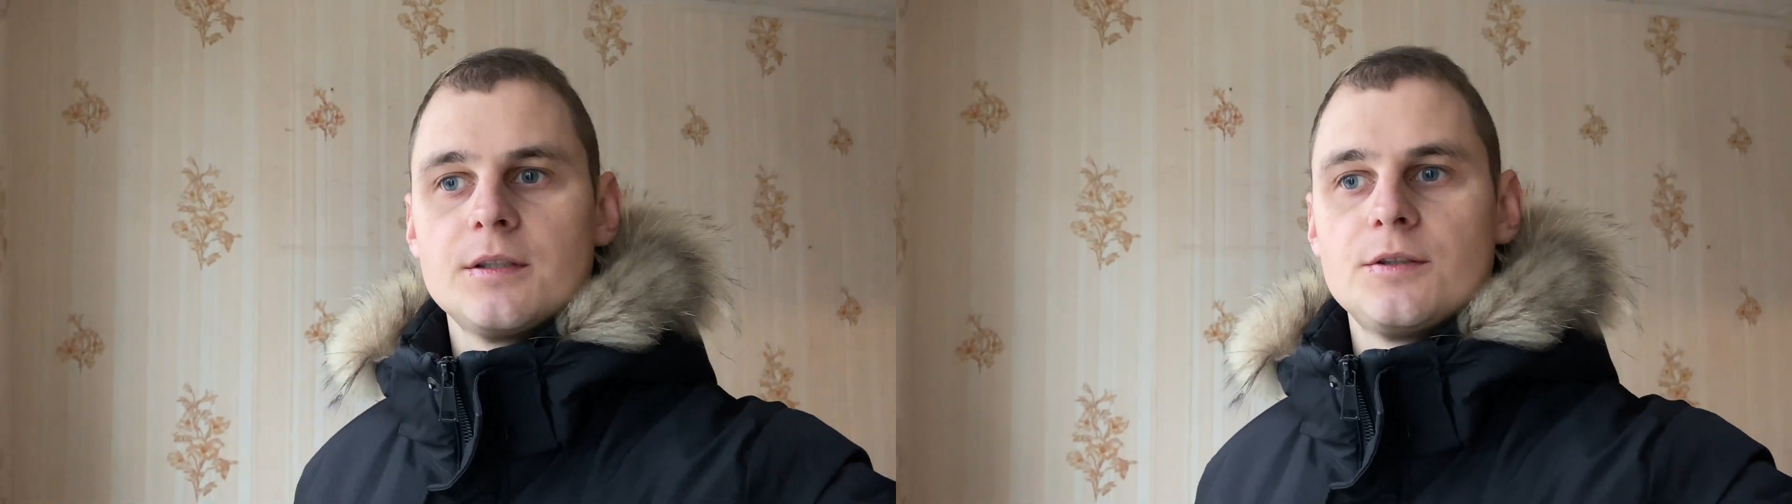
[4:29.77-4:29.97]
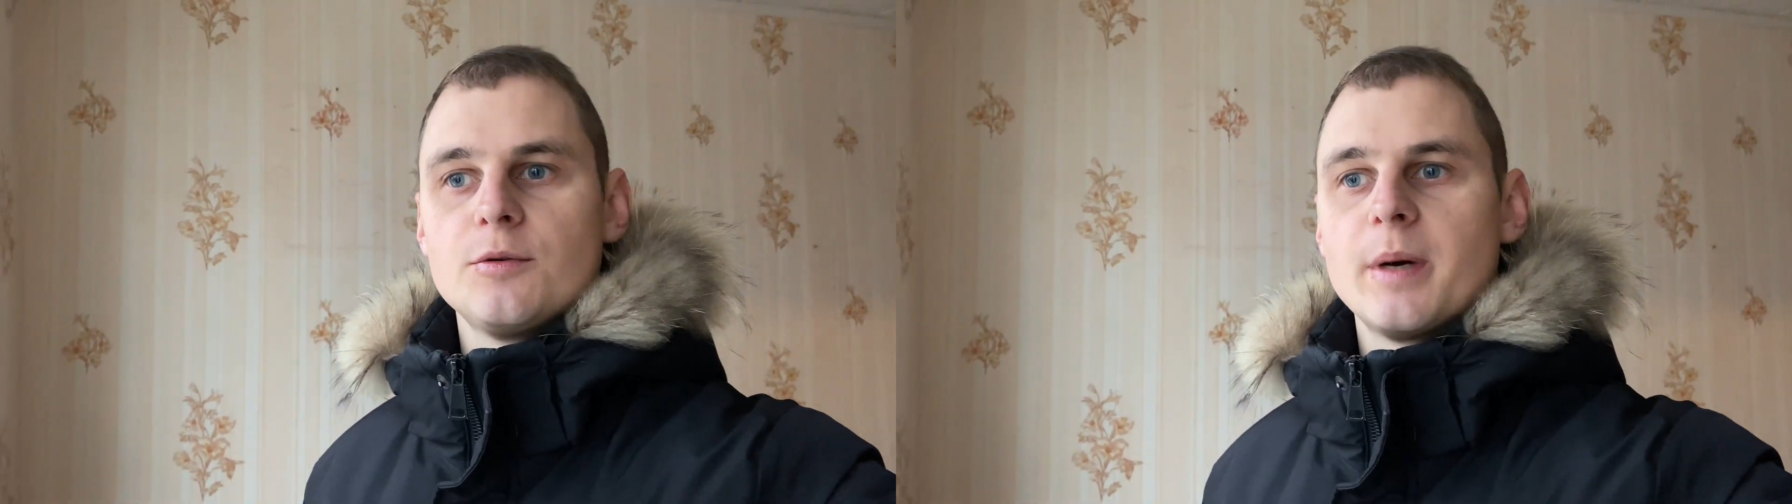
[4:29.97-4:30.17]

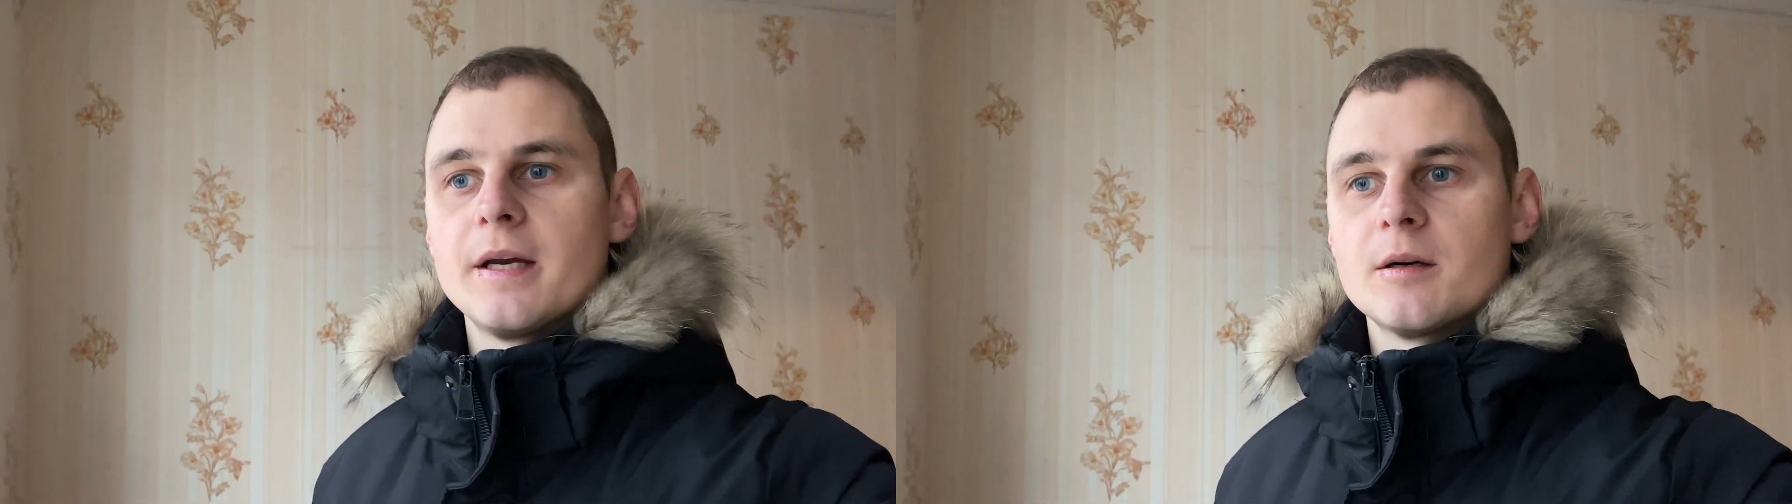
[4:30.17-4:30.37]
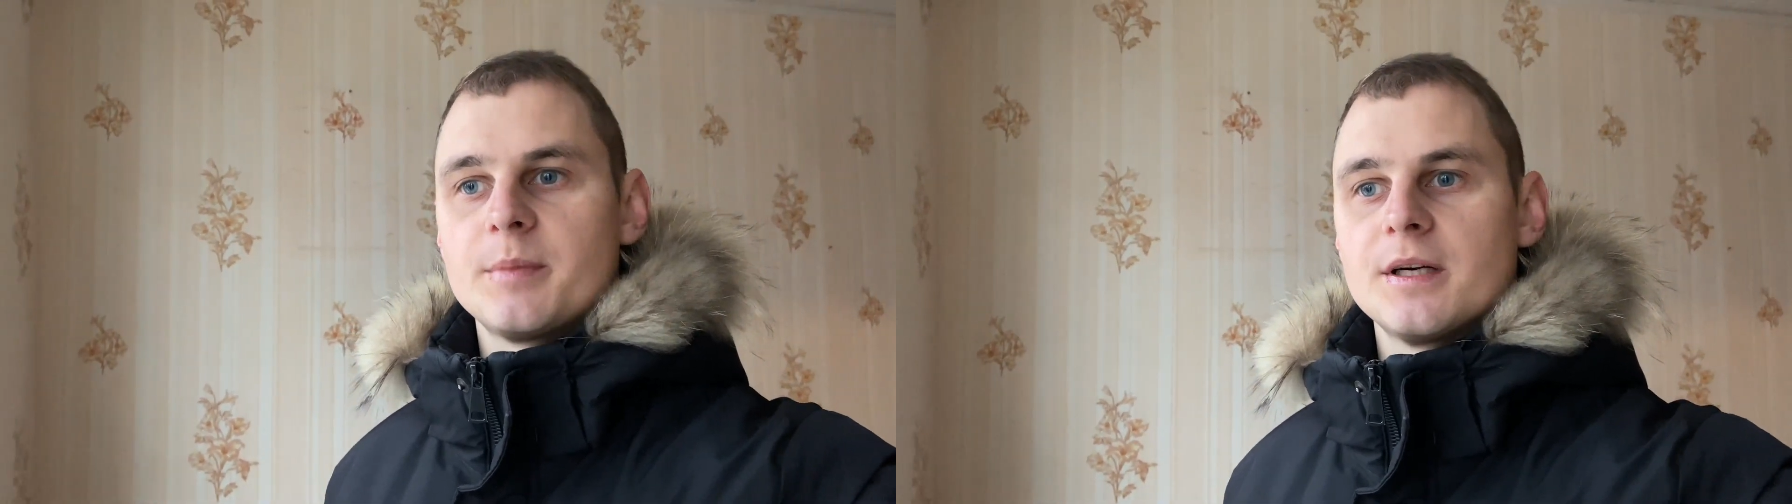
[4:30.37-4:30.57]
to
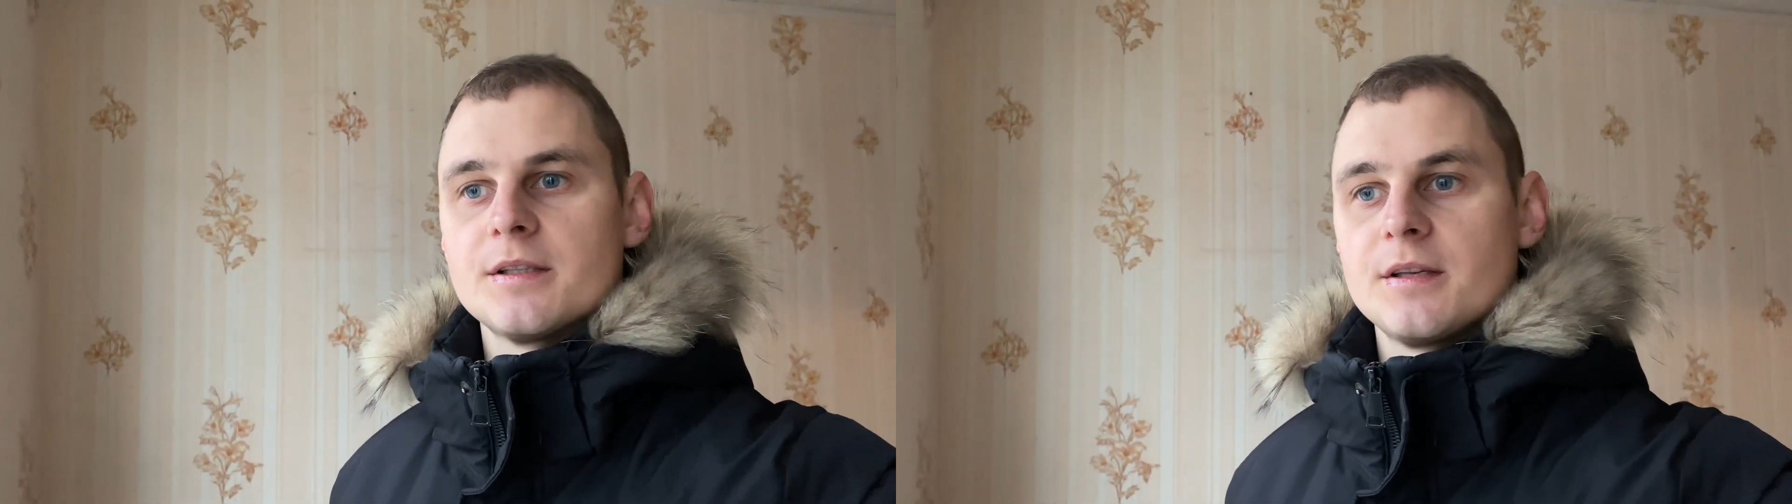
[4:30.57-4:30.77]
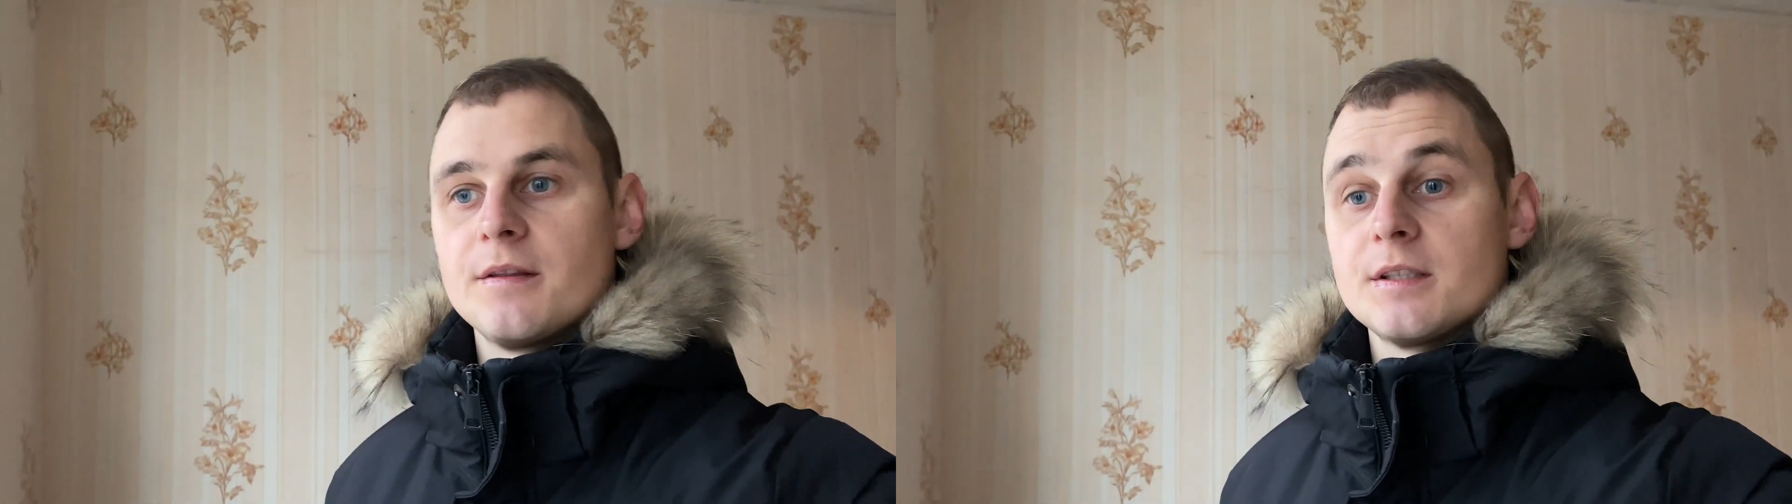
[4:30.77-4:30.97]
make
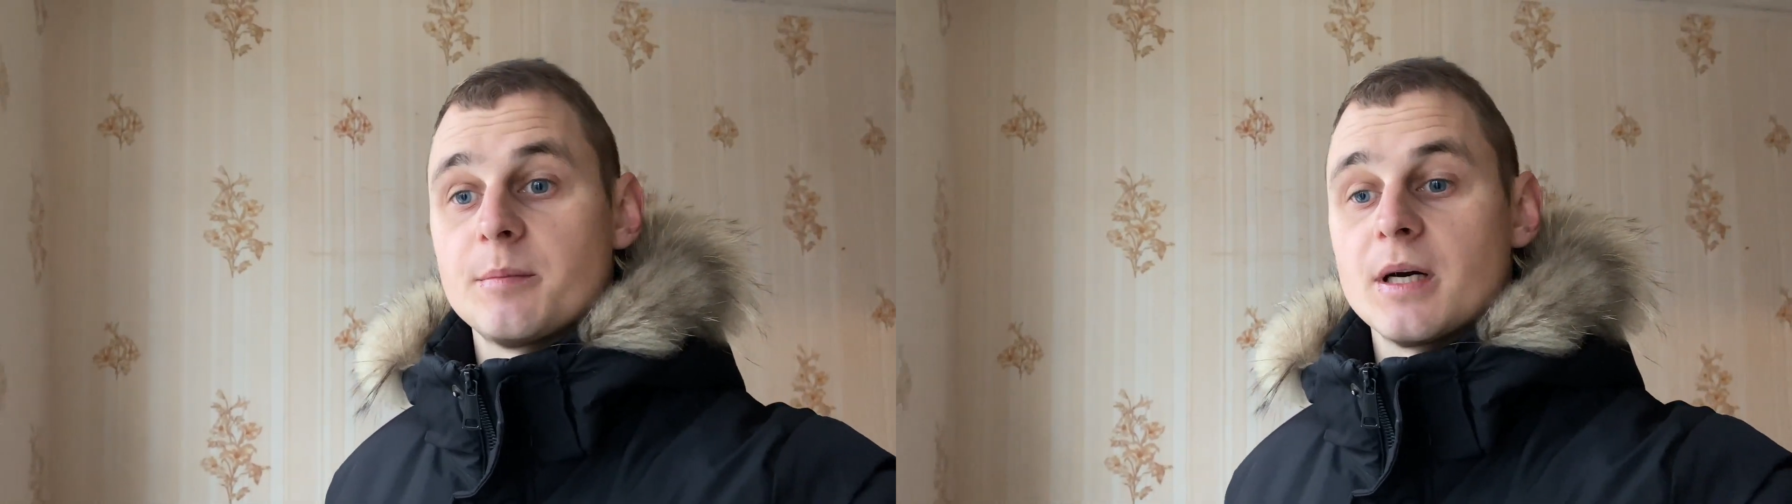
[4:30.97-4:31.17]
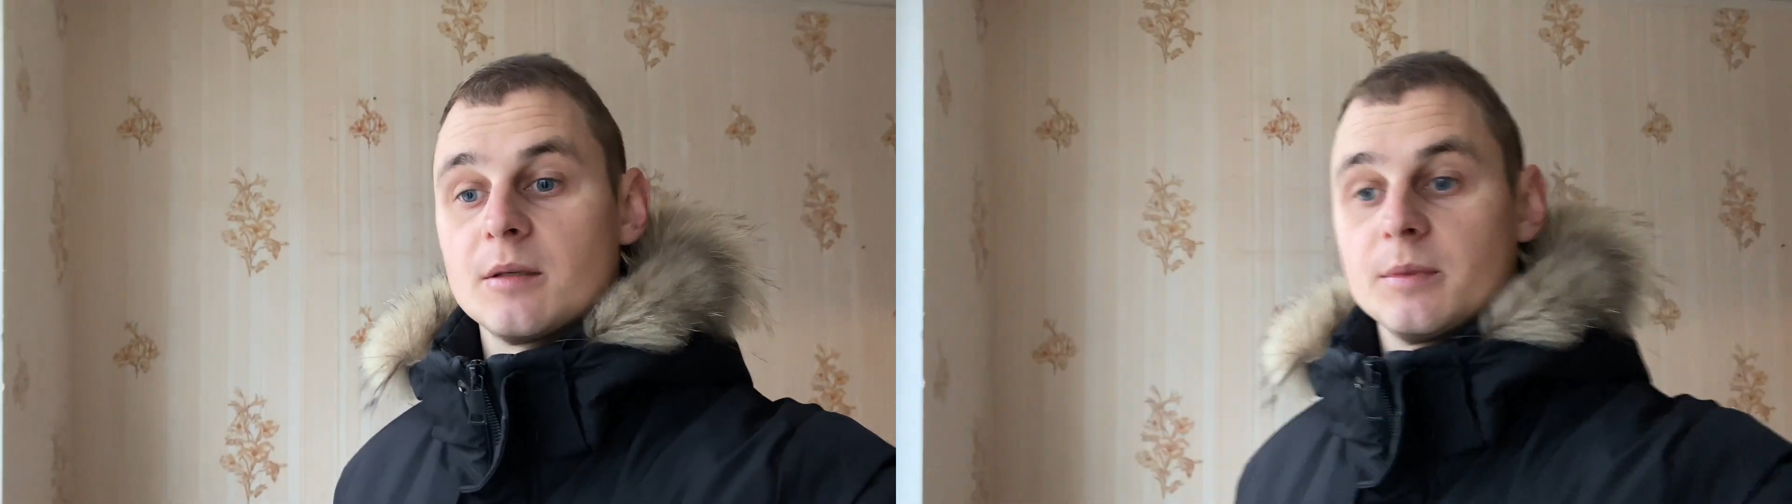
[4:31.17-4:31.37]
repairs in this
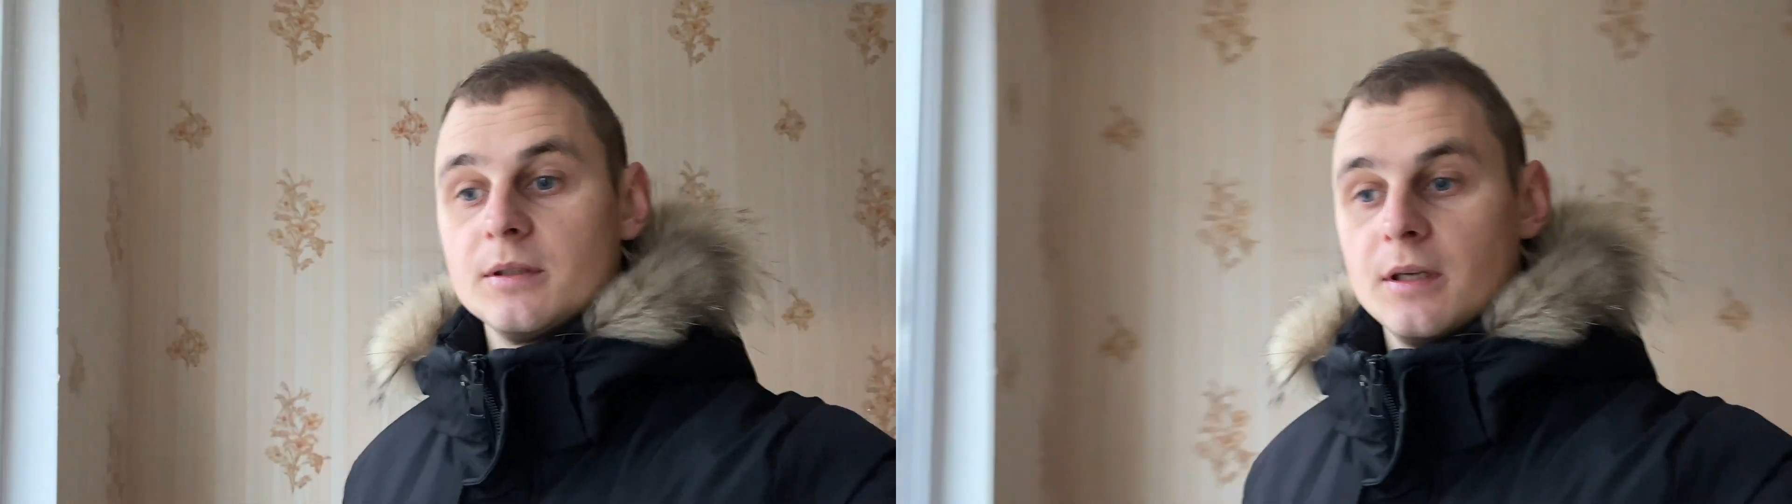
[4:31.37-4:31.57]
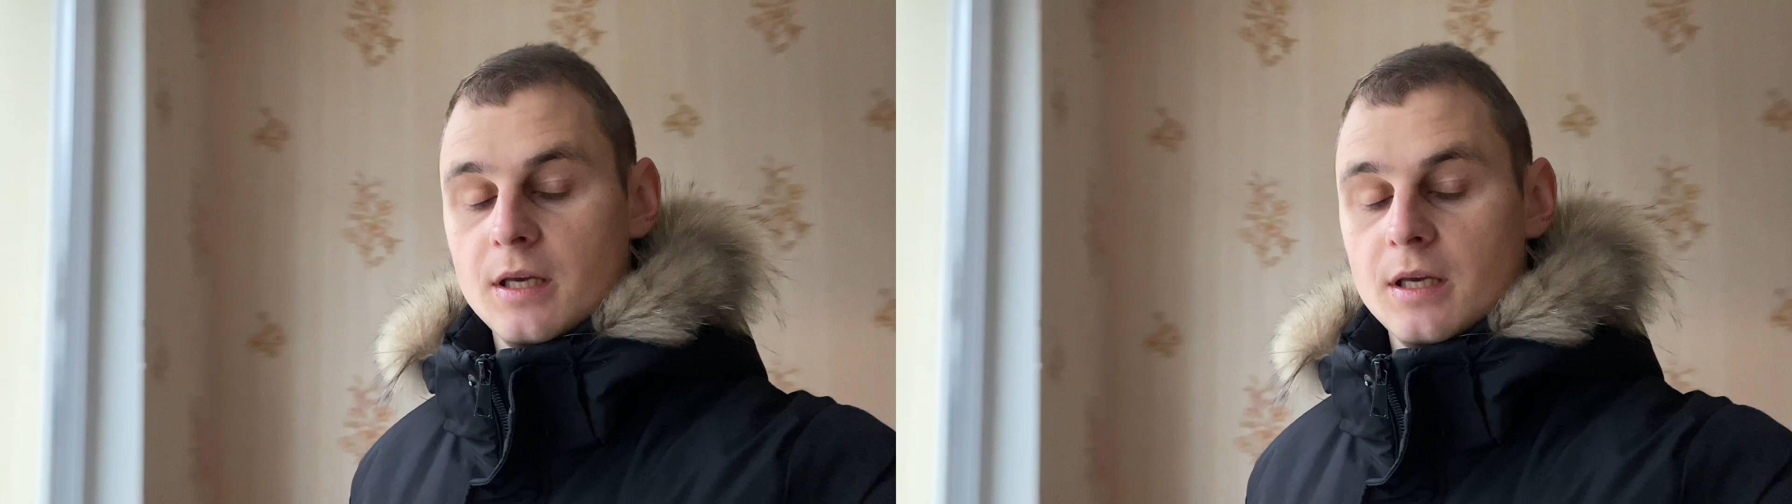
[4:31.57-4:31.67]
apartment,